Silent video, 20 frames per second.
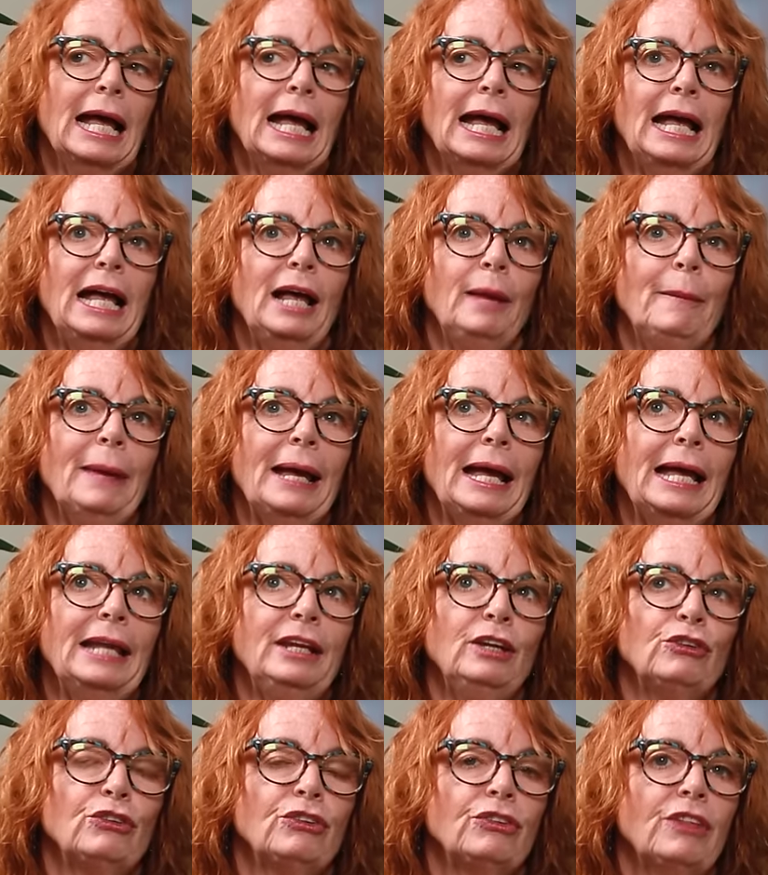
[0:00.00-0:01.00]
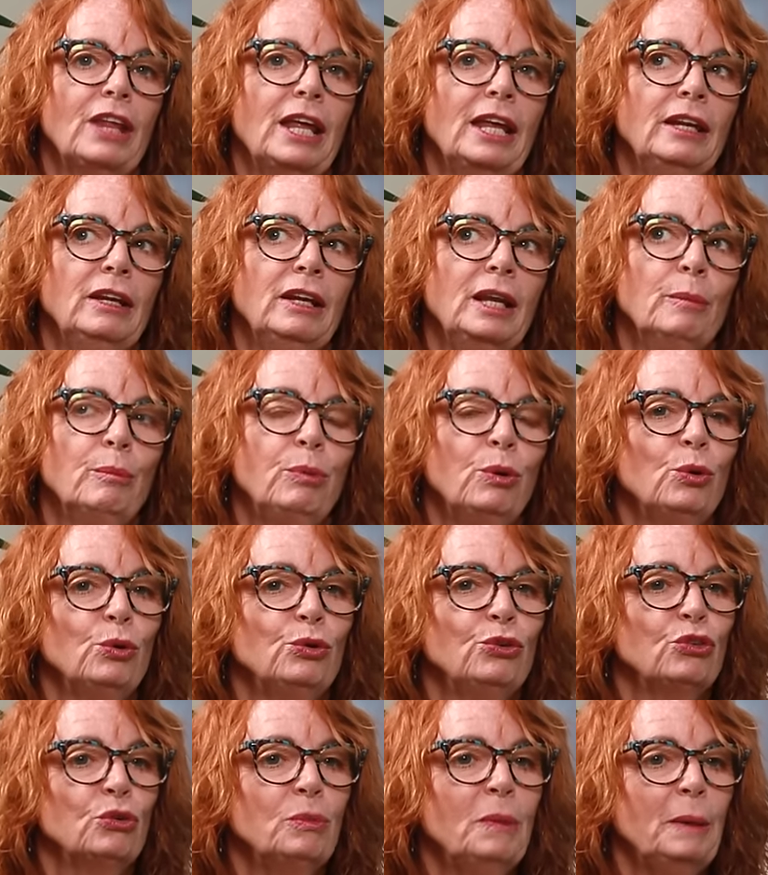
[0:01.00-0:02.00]
Yeah. And it's then
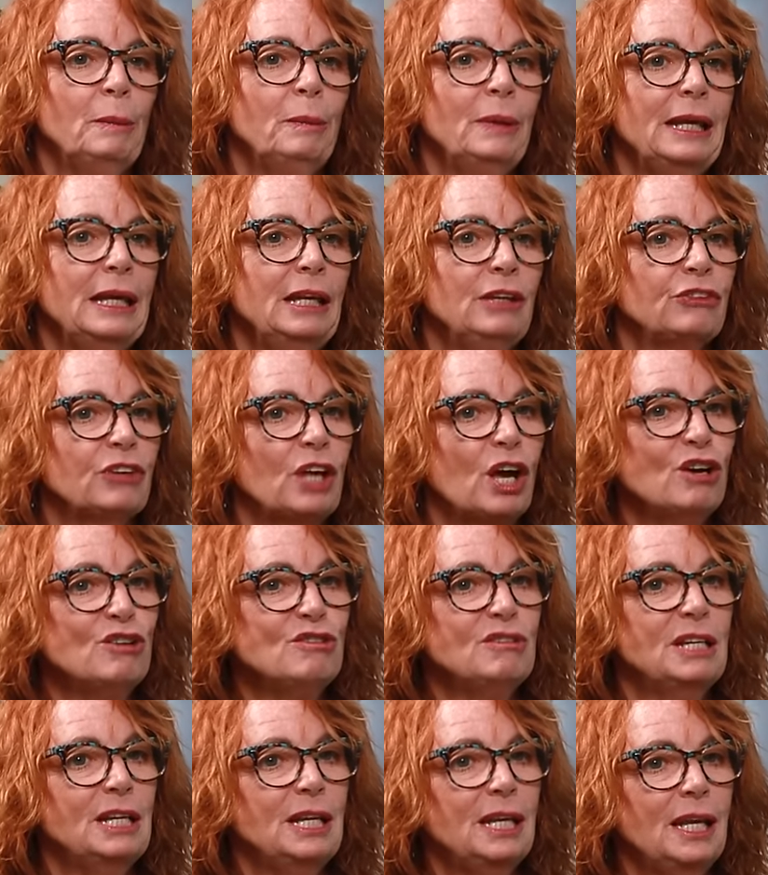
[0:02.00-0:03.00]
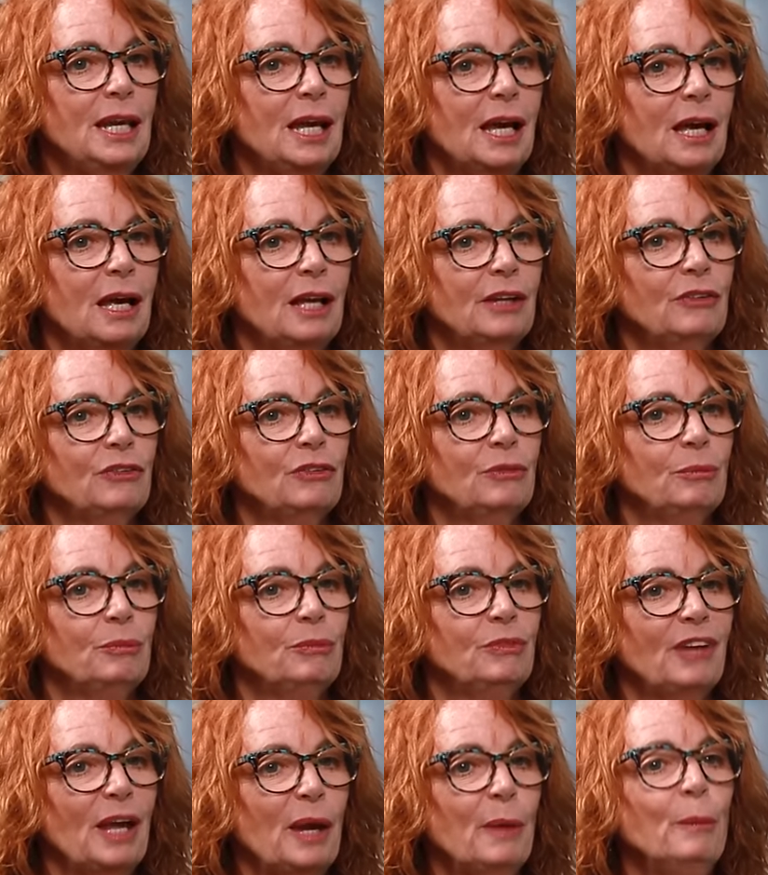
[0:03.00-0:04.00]
important to remember it's only a
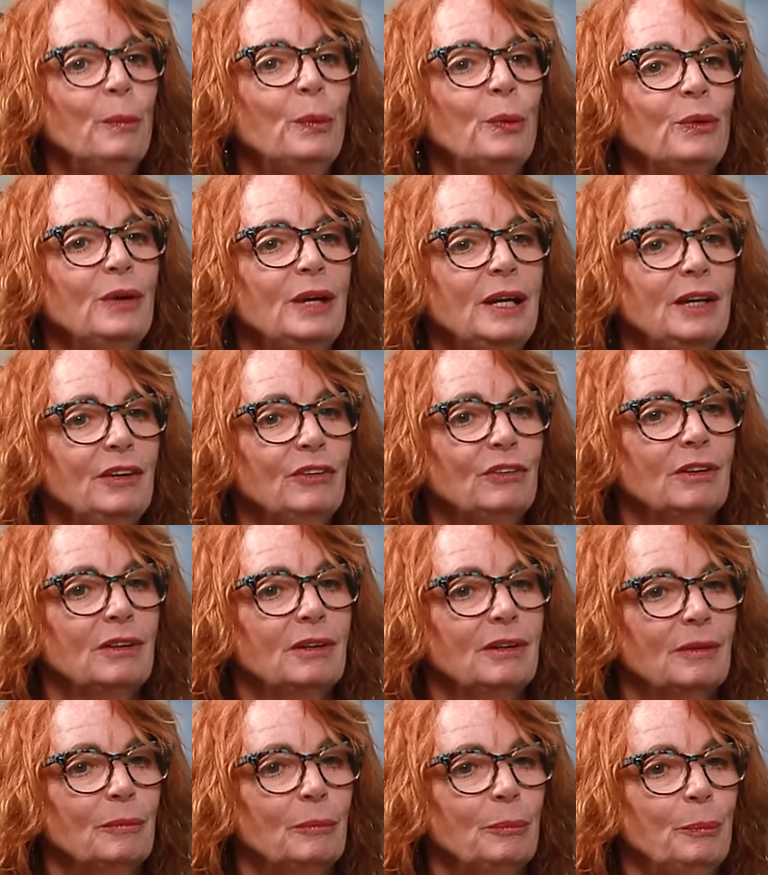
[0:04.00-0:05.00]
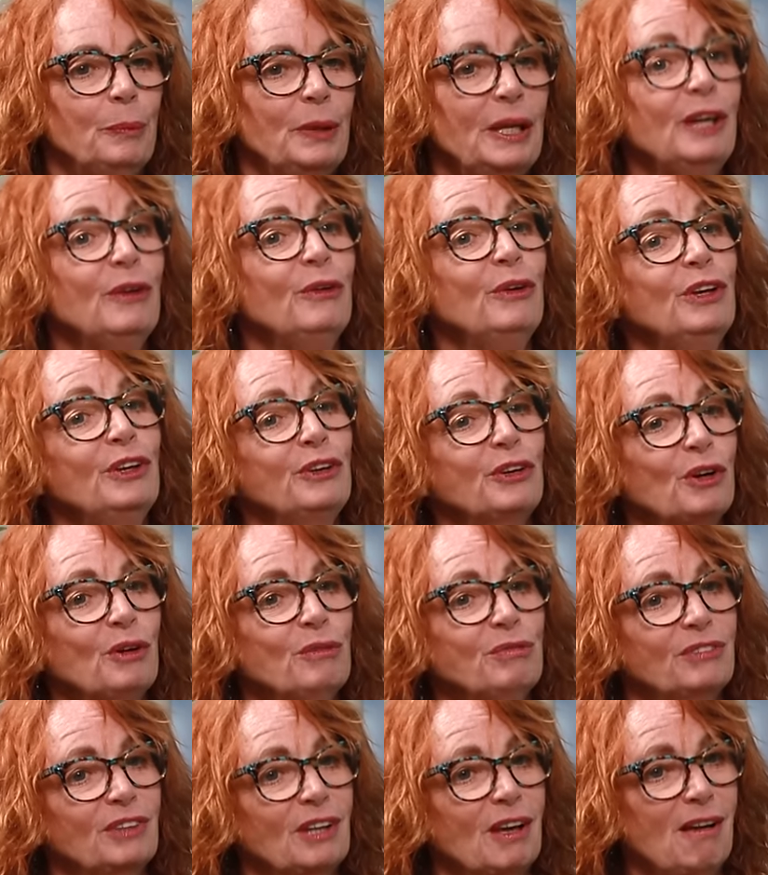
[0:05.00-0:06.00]
temporary period
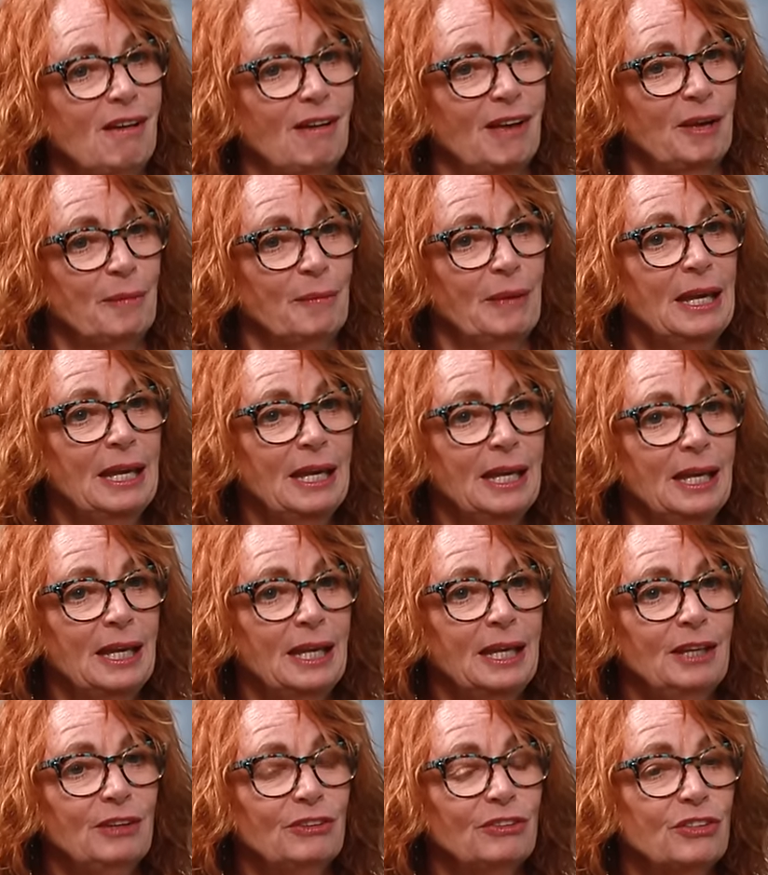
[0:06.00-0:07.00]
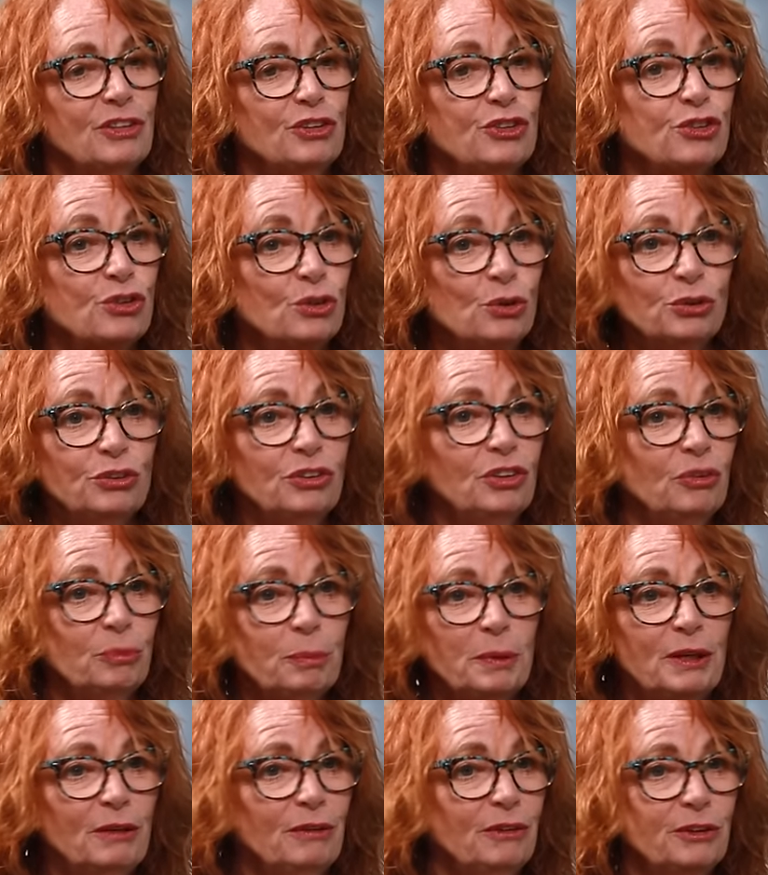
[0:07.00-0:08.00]
of time. It's the shortest
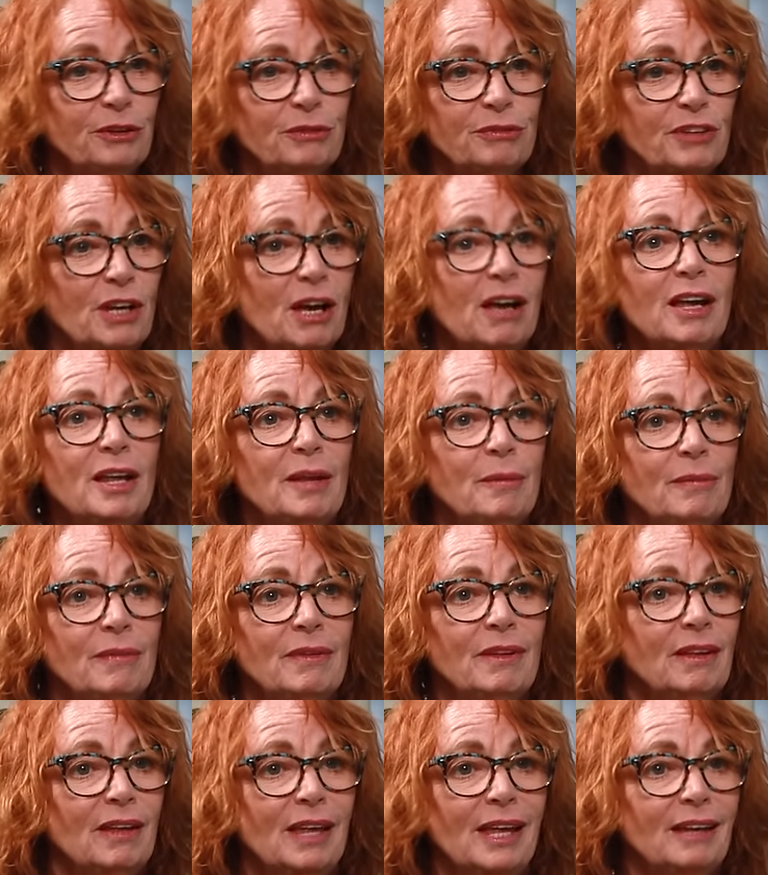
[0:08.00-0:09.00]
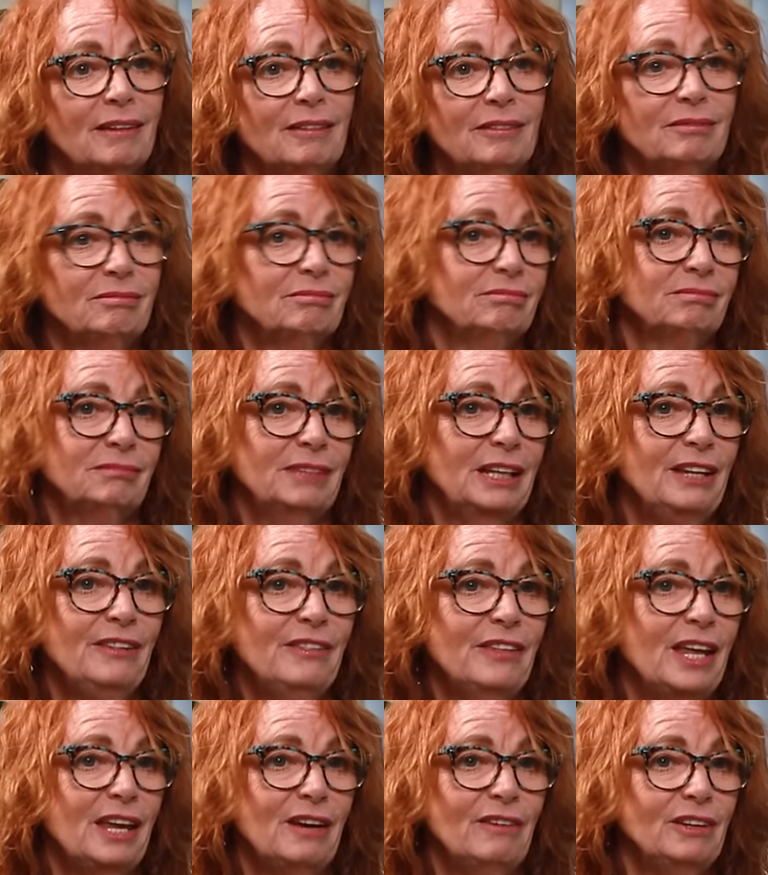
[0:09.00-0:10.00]
period of time in
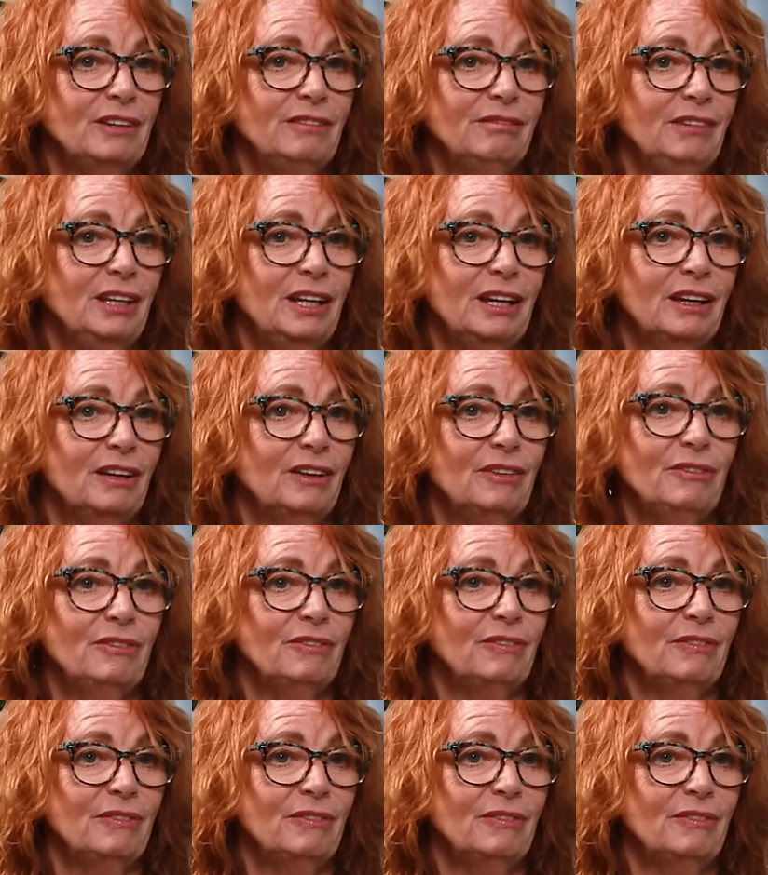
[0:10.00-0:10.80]
their life. Yeah,